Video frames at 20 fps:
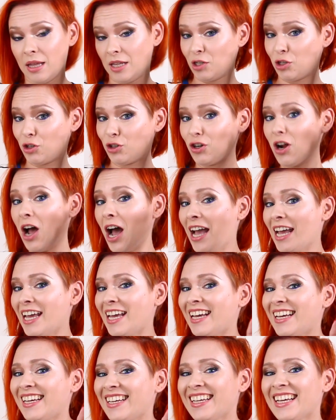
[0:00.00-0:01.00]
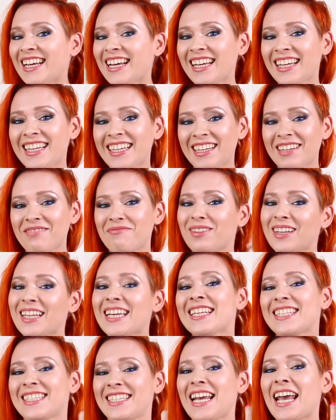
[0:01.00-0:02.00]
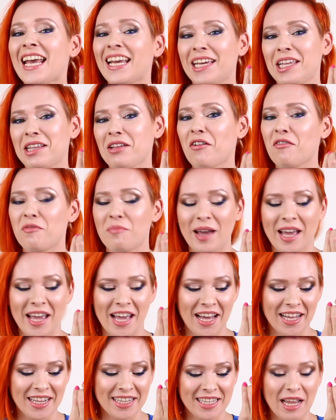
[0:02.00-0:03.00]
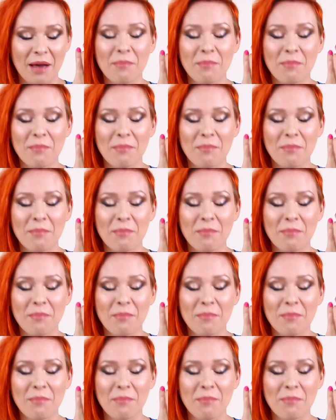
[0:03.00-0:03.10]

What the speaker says: try, please take it off my hands.